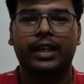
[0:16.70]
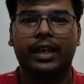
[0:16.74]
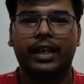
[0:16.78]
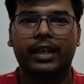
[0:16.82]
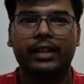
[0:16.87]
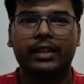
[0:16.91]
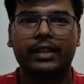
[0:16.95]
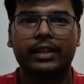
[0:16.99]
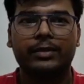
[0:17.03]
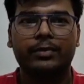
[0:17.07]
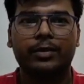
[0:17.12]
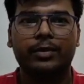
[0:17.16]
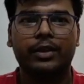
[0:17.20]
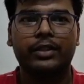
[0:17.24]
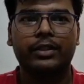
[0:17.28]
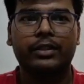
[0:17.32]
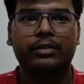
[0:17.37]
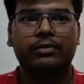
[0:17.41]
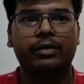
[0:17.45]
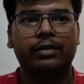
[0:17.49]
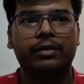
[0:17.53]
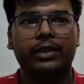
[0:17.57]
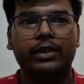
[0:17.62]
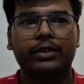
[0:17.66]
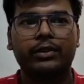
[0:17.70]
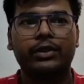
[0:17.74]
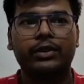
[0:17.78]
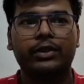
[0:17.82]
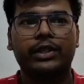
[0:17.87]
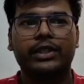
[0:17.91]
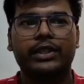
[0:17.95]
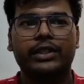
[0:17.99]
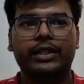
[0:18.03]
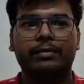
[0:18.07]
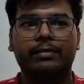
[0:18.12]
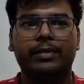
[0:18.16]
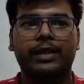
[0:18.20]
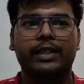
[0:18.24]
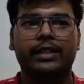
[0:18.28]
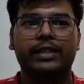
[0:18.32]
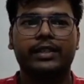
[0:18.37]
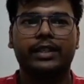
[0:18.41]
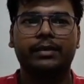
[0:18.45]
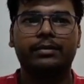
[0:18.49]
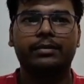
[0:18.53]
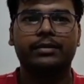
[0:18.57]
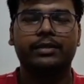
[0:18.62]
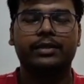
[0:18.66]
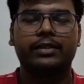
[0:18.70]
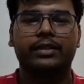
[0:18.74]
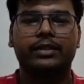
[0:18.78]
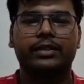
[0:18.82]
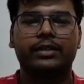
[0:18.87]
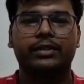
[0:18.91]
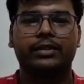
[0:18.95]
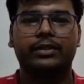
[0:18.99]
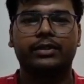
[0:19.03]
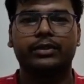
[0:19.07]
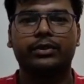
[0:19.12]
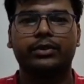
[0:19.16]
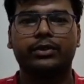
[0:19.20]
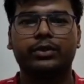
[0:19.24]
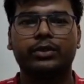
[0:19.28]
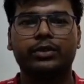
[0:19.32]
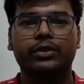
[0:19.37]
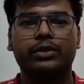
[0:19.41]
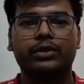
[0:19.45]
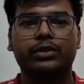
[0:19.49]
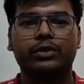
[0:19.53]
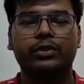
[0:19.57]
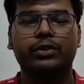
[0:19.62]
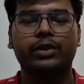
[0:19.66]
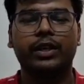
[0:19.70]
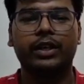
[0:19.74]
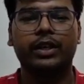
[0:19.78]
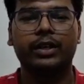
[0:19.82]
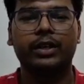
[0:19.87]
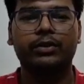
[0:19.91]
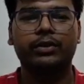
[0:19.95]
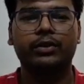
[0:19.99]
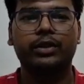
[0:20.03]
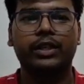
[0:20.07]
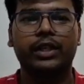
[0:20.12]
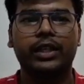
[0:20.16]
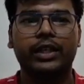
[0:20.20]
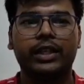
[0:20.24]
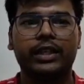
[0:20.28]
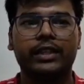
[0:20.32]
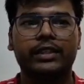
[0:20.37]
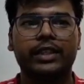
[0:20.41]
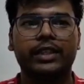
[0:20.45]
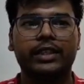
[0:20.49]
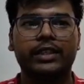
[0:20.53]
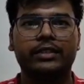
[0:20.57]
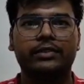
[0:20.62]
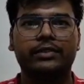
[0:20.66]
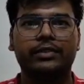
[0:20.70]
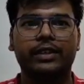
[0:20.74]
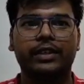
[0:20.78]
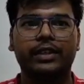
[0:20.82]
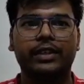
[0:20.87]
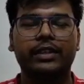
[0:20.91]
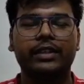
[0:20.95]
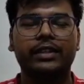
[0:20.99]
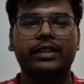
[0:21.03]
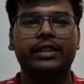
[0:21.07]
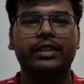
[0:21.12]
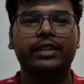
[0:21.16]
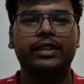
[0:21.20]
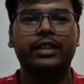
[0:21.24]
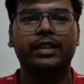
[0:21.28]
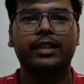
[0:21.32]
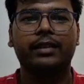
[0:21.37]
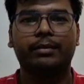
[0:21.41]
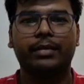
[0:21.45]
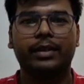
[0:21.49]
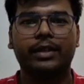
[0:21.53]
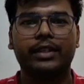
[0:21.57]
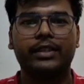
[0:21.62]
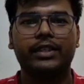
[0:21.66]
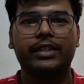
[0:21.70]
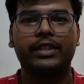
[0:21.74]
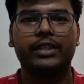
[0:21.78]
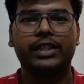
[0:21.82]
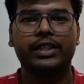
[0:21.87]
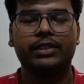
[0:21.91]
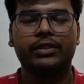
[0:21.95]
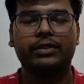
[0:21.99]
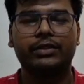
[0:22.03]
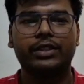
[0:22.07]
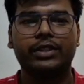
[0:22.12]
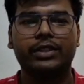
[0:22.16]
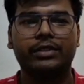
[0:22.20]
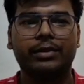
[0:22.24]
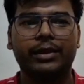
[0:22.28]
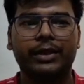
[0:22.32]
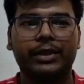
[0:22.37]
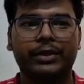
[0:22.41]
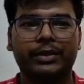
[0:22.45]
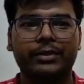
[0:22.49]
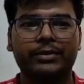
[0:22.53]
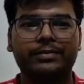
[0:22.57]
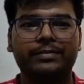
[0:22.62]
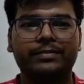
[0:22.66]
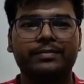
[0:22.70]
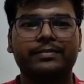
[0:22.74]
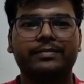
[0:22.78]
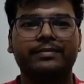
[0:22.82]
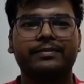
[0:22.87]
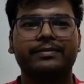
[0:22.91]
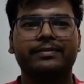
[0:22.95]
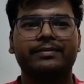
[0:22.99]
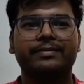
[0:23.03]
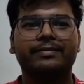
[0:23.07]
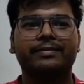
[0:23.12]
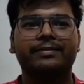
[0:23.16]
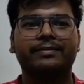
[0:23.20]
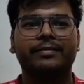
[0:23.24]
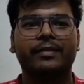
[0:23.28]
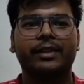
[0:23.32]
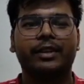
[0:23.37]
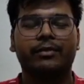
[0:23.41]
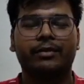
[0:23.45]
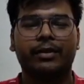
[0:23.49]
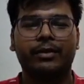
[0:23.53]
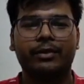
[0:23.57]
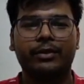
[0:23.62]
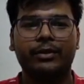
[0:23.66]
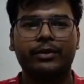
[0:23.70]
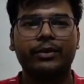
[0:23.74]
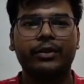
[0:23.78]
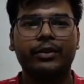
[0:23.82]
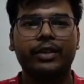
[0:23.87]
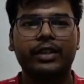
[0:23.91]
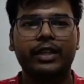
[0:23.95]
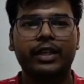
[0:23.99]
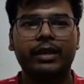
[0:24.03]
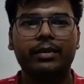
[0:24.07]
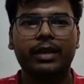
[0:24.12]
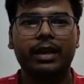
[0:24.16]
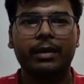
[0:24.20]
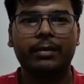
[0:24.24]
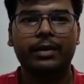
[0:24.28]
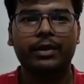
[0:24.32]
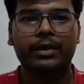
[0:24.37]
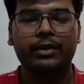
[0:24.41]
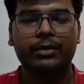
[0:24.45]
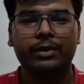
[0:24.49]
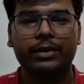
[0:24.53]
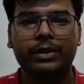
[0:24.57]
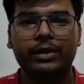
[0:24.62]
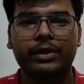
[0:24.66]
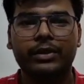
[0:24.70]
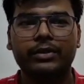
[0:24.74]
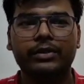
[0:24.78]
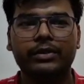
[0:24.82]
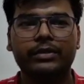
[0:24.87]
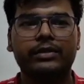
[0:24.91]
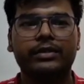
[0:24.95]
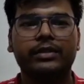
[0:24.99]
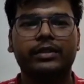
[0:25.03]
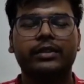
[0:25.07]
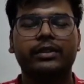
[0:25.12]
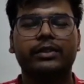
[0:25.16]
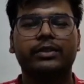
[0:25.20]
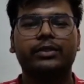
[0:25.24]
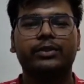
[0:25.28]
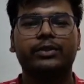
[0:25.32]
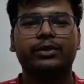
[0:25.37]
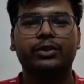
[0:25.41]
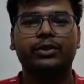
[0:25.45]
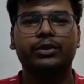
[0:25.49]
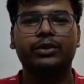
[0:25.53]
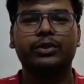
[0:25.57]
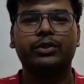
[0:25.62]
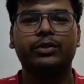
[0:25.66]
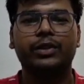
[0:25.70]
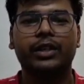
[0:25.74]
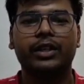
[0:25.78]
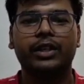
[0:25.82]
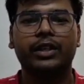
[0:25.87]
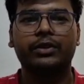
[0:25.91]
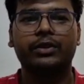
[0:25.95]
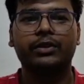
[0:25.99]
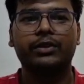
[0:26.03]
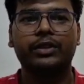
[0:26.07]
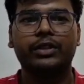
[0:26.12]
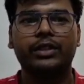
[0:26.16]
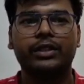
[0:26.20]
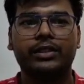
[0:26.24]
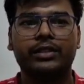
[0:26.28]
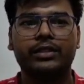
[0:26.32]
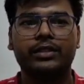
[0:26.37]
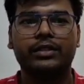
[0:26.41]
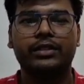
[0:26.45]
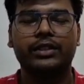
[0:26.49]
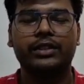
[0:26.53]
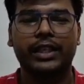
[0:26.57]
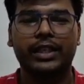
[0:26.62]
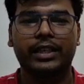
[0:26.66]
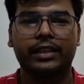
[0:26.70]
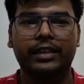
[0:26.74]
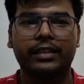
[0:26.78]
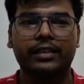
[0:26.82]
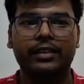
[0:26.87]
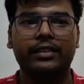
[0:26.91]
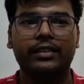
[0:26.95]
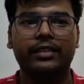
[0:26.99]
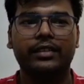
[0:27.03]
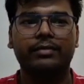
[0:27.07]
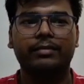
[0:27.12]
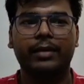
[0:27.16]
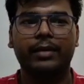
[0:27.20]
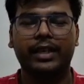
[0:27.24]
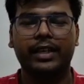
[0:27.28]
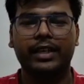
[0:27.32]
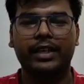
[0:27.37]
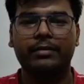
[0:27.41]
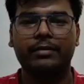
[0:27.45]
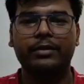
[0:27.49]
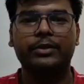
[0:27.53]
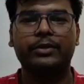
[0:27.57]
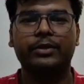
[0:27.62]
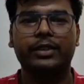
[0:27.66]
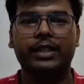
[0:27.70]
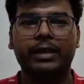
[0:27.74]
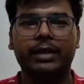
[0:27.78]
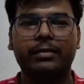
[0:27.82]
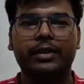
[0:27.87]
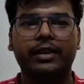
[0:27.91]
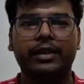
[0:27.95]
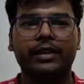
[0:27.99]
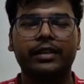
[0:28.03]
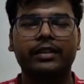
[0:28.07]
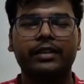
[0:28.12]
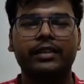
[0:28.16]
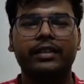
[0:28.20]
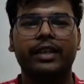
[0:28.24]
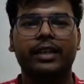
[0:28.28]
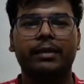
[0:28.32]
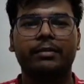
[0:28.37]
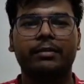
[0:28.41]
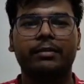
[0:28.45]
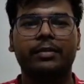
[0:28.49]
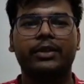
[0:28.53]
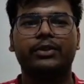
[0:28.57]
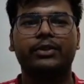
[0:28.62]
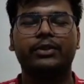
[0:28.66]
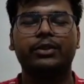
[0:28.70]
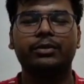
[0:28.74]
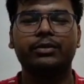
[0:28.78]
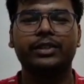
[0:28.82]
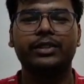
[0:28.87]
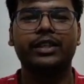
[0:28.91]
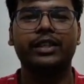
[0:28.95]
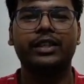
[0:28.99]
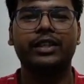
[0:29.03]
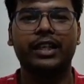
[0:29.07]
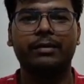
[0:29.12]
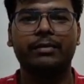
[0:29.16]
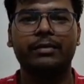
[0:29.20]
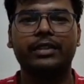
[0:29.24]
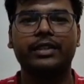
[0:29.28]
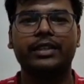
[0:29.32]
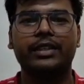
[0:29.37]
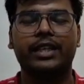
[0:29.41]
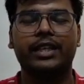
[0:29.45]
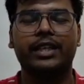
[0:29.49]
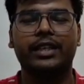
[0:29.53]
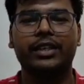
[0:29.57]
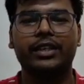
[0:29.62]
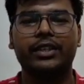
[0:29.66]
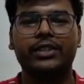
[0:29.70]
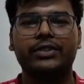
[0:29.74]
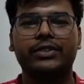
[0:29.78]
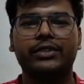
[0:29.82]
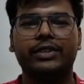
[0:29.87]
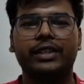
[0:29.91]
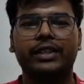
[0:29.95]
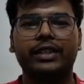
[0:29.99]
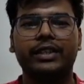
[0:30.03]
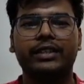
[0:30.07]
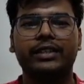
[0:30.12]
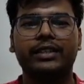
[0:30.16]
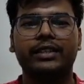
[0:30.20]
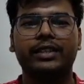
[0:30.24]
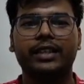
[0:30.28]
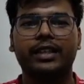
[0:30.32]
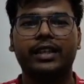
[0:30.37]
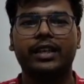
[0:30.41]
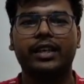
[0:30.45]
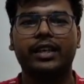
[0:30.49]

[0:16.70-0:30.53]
all this process we will do step by steps. So those who are new to the data science field, please stick to this video. Before going deep dive into video, to those who are new to this channel, my name is Uday Bhan and my YouTube channel name is English Today.